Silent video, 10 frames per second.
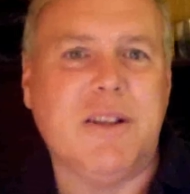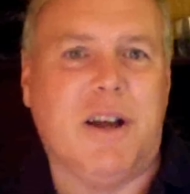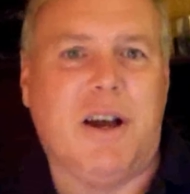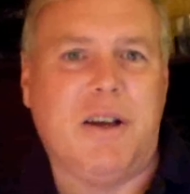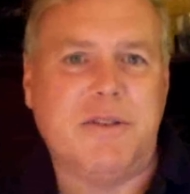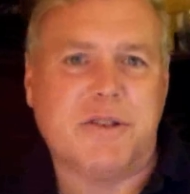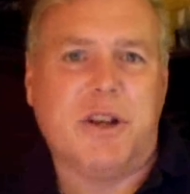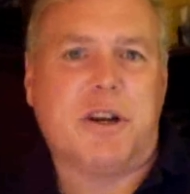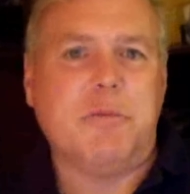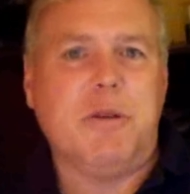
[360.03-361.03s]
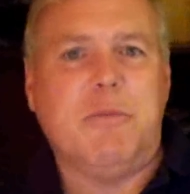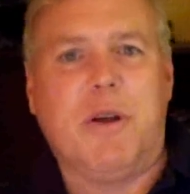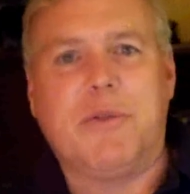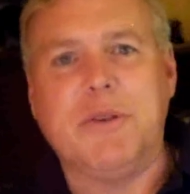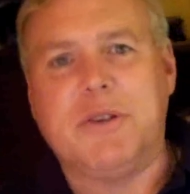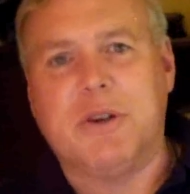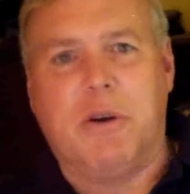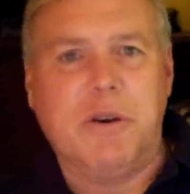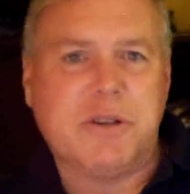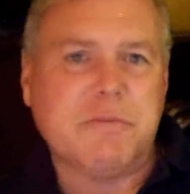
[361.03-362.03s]
uh, there's not going to be a monthly
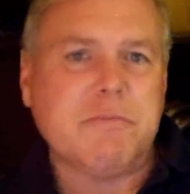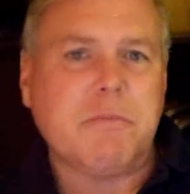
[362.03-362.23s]
charge.